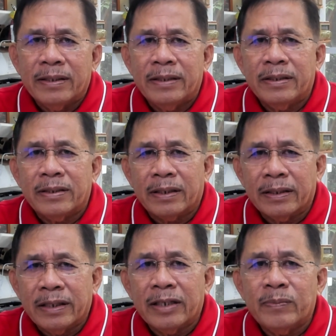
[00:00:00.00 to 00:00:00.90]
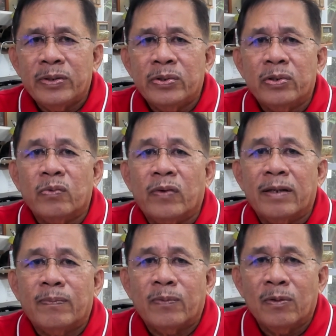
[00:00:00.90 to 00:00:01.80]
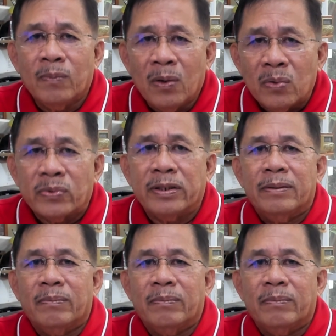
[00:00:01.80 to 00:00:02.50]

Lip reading: and the secretary of the union were provoked